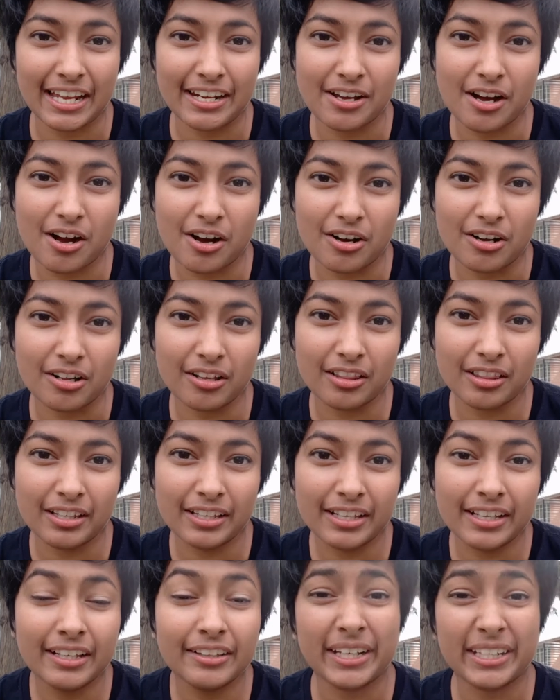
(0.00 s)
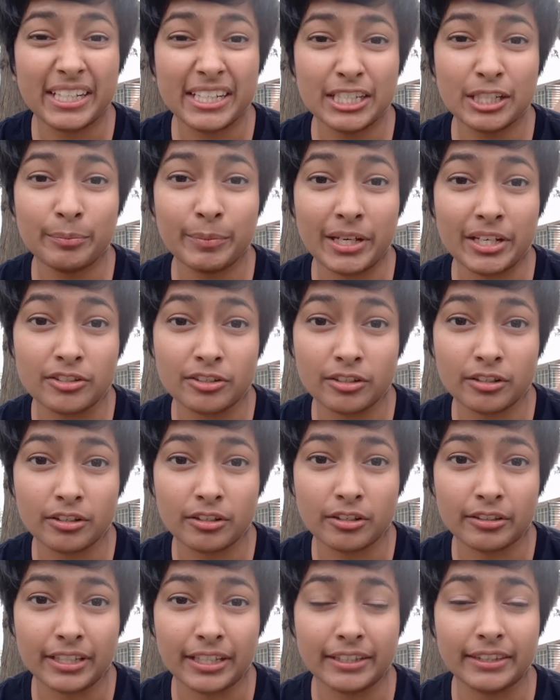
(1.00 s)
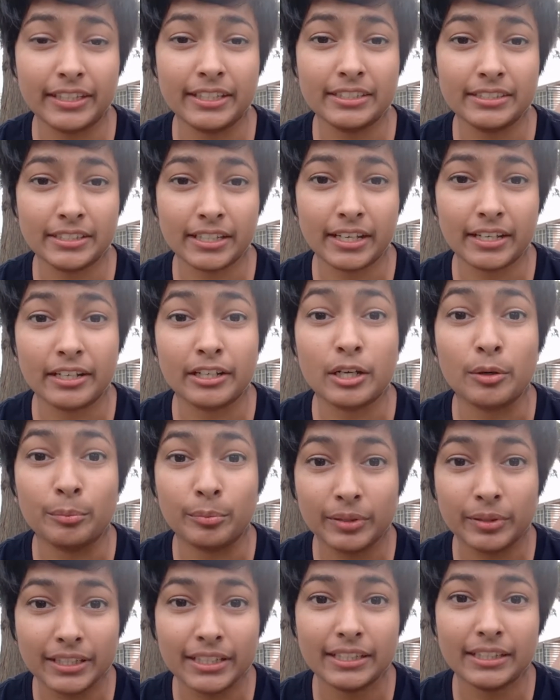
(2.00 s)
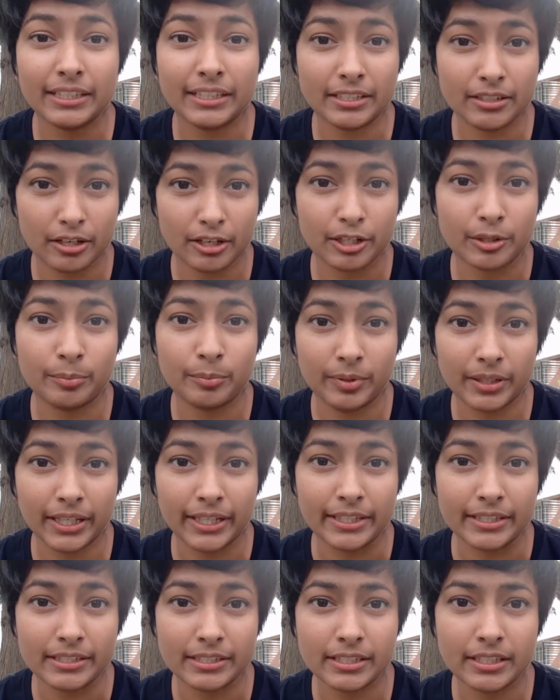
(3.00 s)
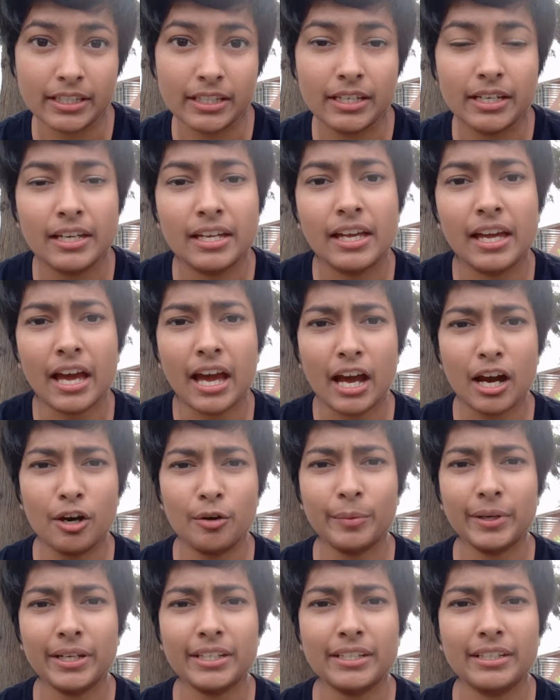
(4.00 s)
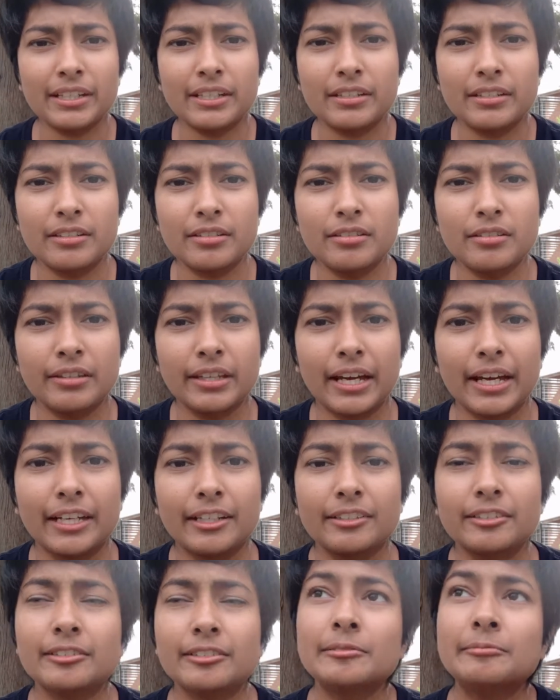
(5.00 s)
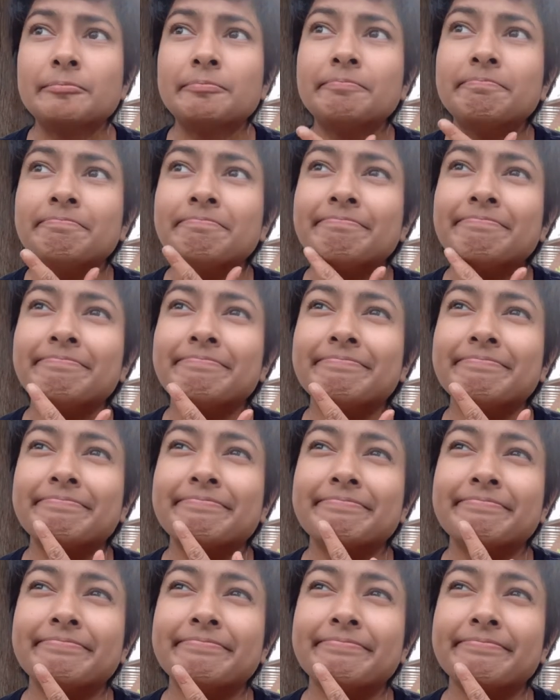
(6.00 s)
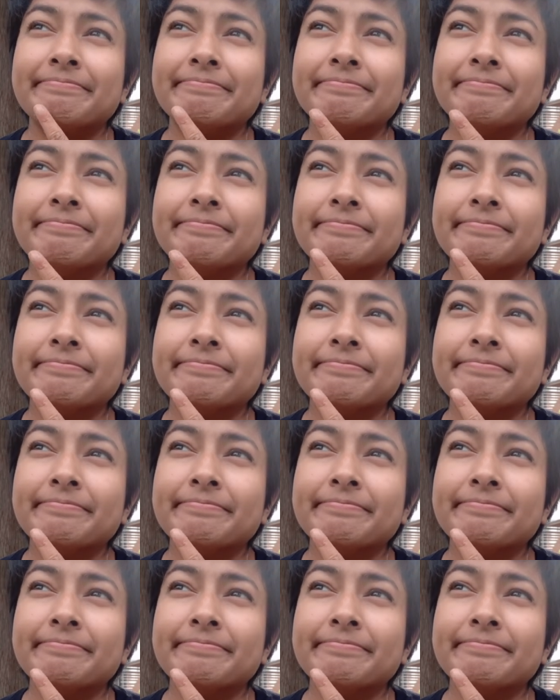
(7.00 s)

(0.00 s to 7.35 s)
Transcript: at all. I need to make sure that they stay in a completely dark place. How am I gonna do that? Hmm.